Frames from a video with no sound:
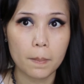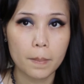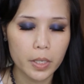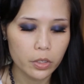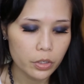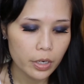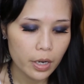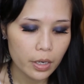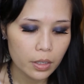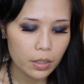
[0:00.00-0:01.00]
my under
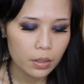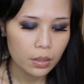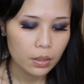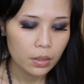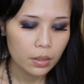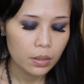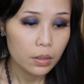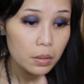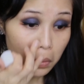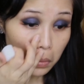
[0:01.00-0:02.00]
eye
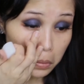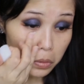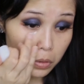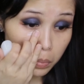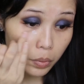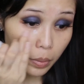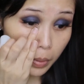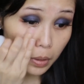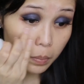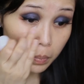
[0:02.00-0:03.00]
to prep
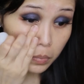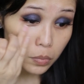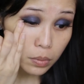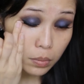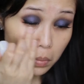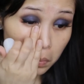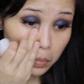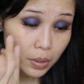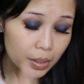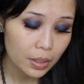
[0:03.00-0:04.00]
it up
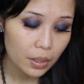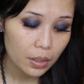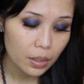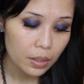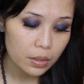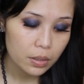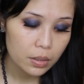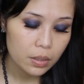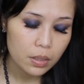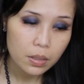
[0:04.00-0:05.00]
because